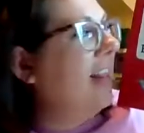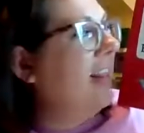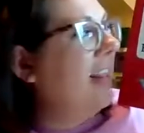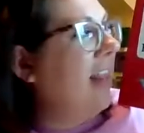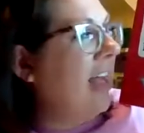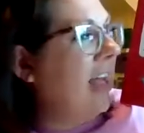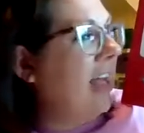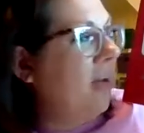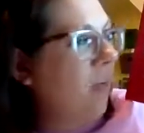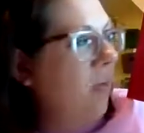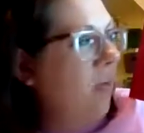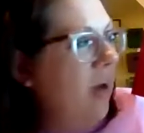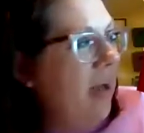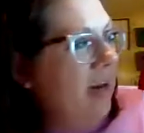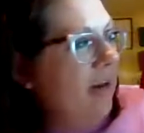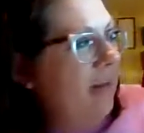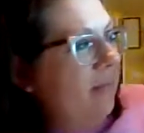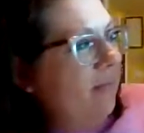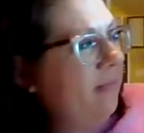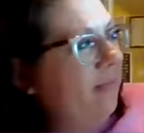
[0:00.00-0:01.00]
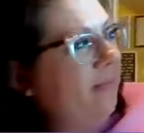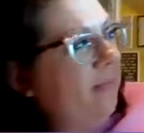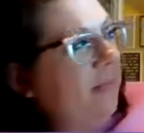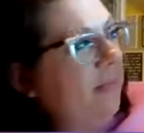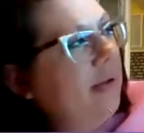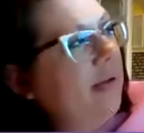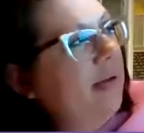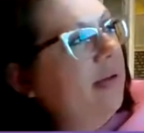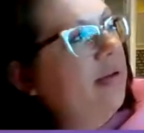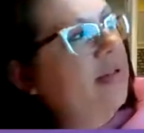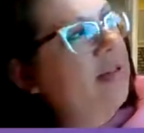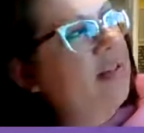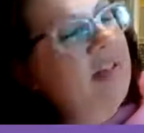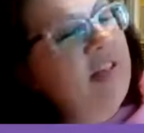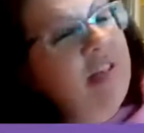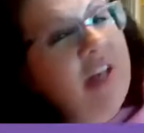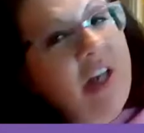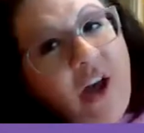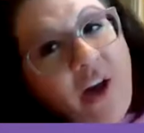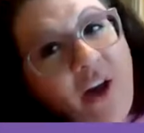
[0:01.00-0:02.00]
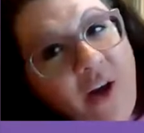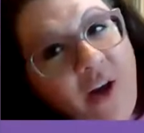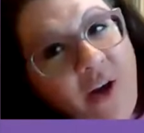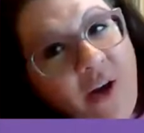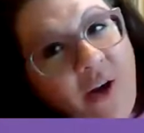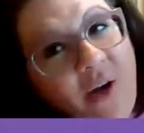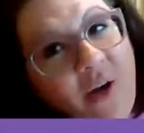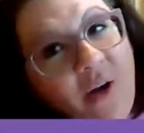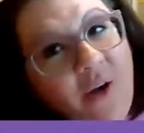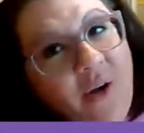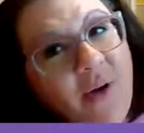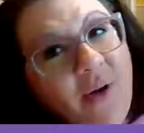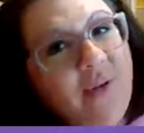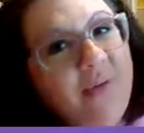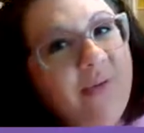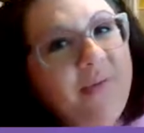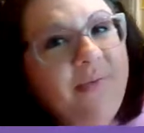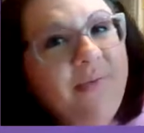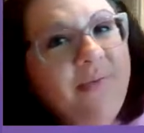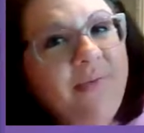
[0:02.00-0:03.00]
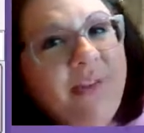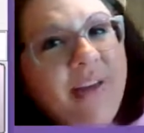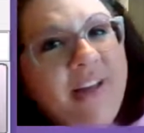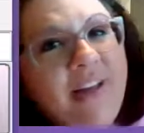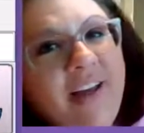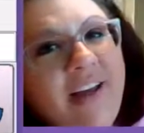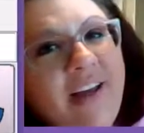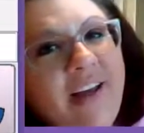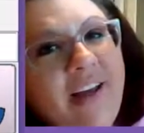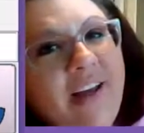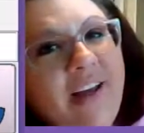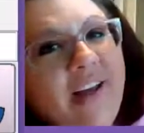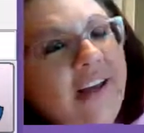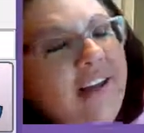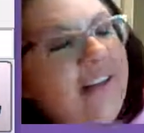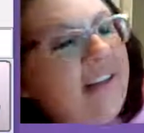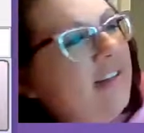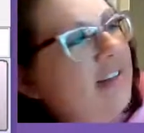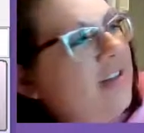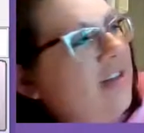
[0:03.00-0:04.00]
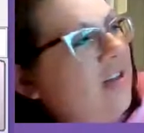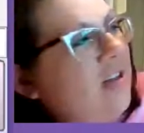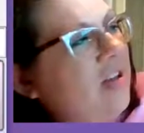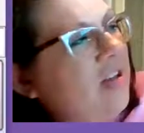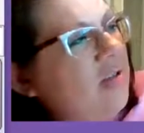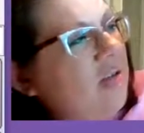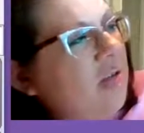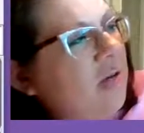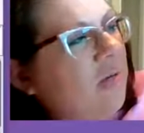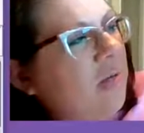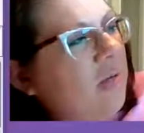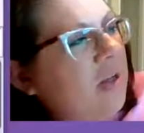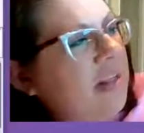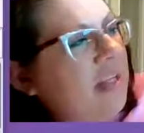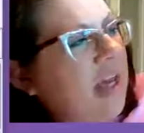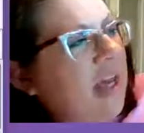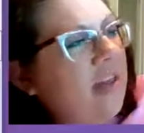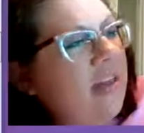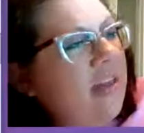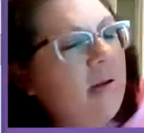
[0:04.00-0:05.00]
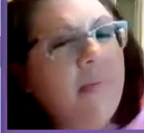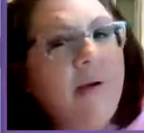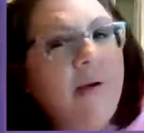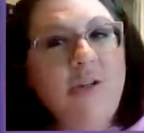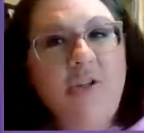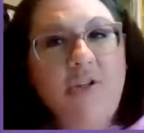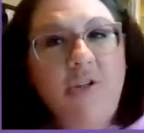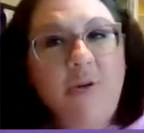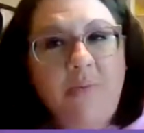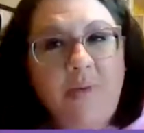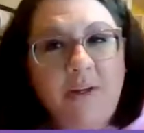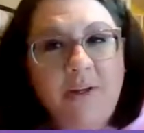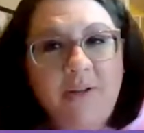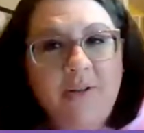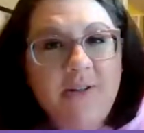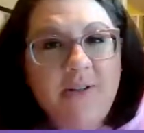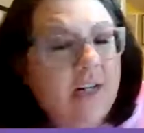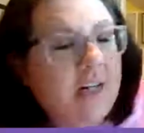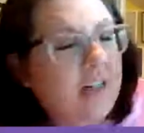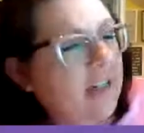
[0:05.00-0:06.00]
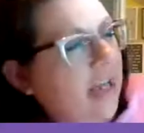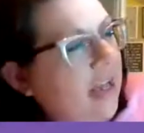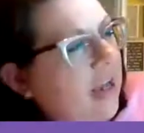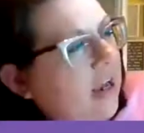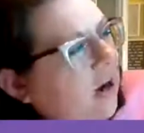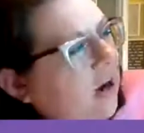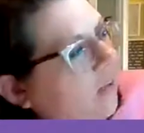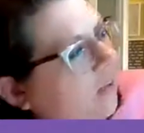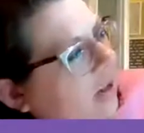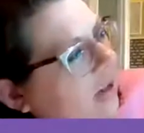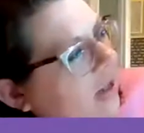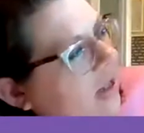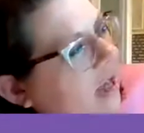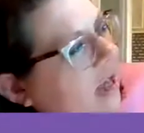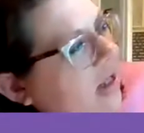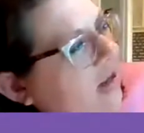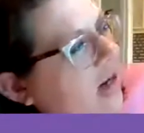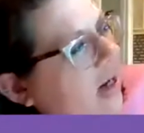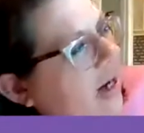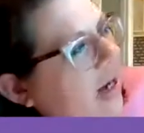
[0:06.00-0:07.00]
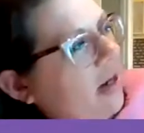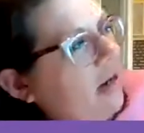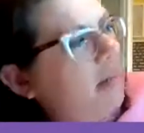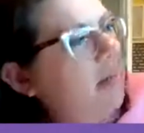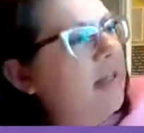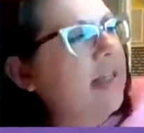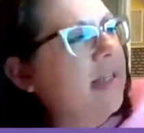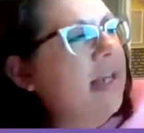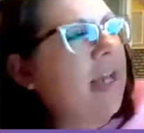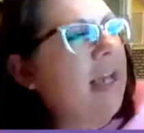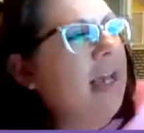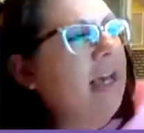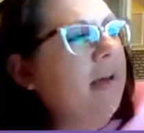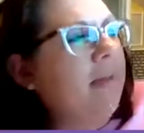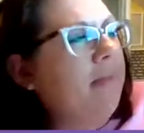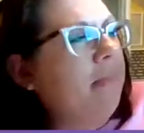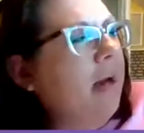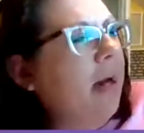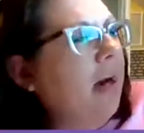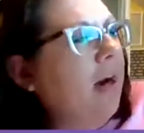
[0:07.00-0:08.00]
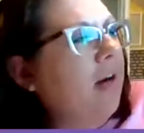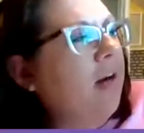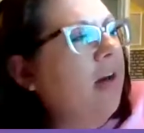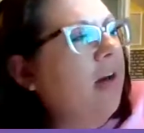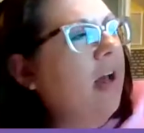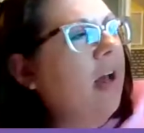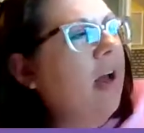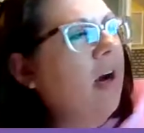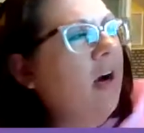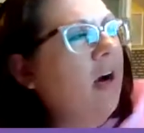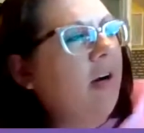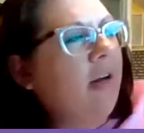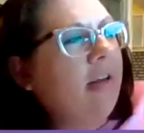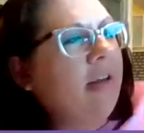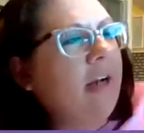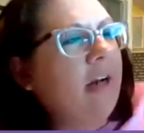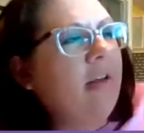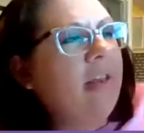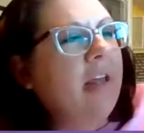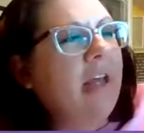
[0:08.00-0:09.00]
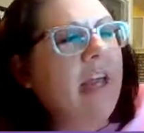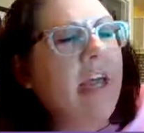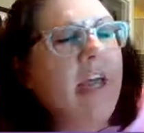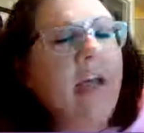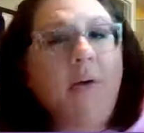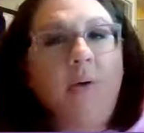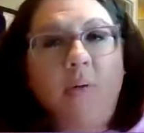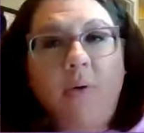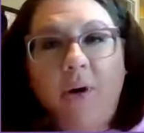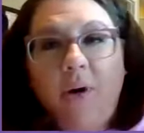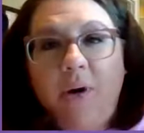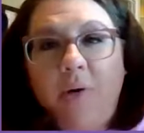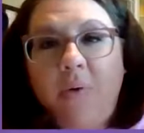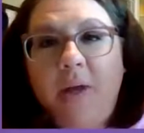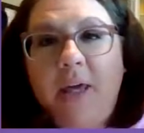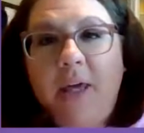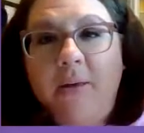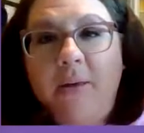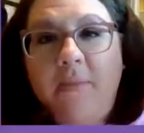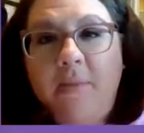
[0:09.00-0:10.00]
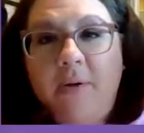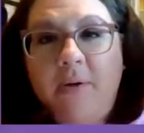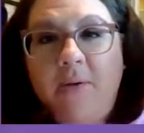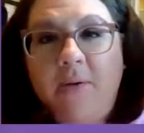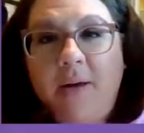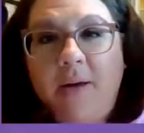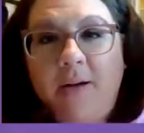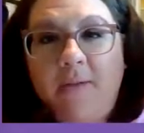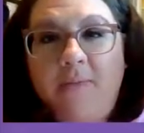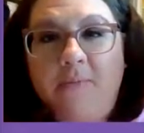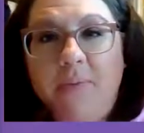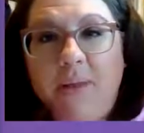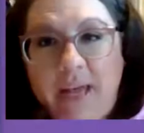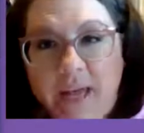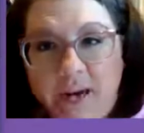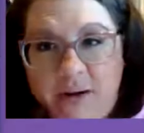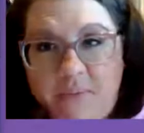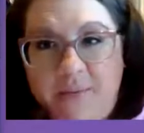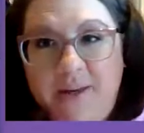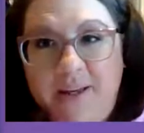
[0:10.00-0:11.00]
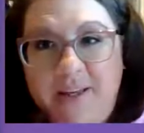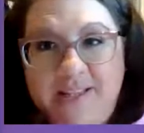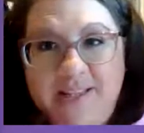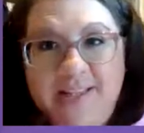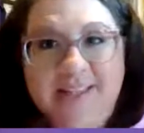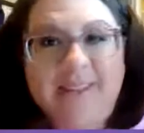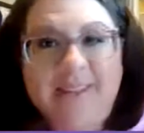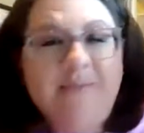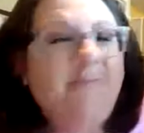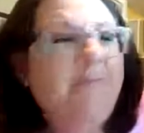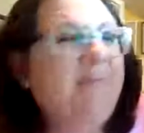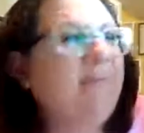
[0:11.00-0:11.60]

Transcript: like one. So those were what the other marsupials are saying, or well, the other animals that he compared earlier, the kangaroo, emu, and platypus.